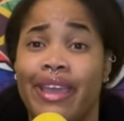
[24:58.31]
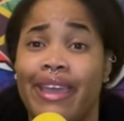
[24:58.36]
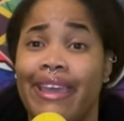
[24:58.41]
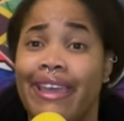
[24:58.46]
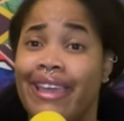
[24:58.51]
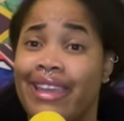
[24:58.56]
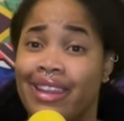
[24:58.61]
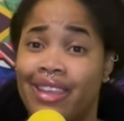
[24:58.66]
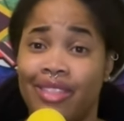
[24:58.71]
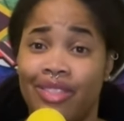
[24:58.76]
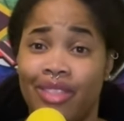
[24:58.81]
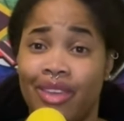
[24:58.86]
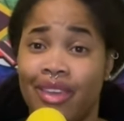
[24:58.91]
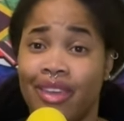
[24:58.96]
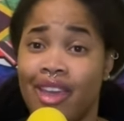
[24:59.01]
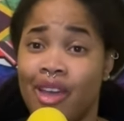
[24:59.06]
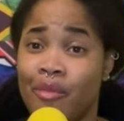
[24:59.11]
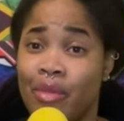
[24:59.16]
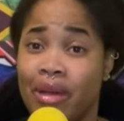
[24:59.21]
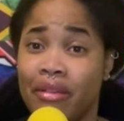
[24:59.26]
anything
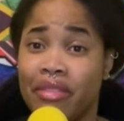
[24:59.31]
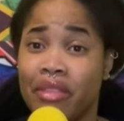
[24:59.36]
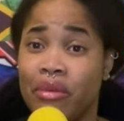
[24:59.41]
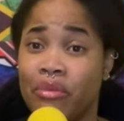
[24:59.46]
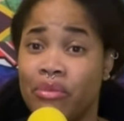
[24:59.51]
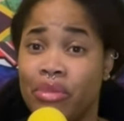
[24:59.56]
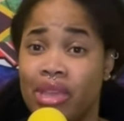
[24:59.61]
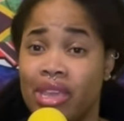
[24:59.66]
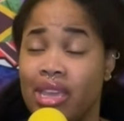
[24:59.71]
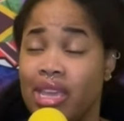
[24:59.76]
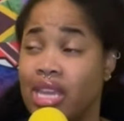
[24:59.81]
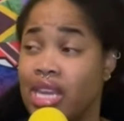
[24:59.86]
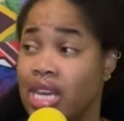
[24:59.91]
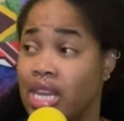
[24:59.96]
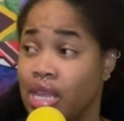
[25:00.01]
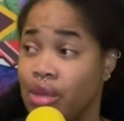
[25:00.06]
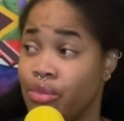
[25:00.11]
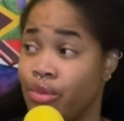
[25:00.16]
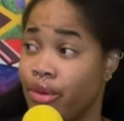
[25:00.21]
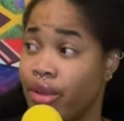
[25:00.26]
about them being
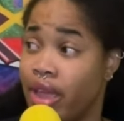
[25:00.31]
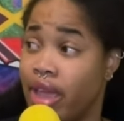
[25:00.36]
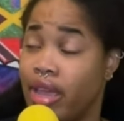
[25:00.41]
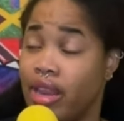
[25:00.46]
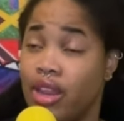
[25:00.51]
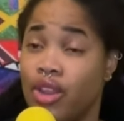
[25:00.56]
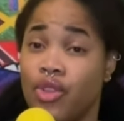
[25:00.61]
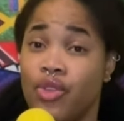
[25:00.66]
inebriated.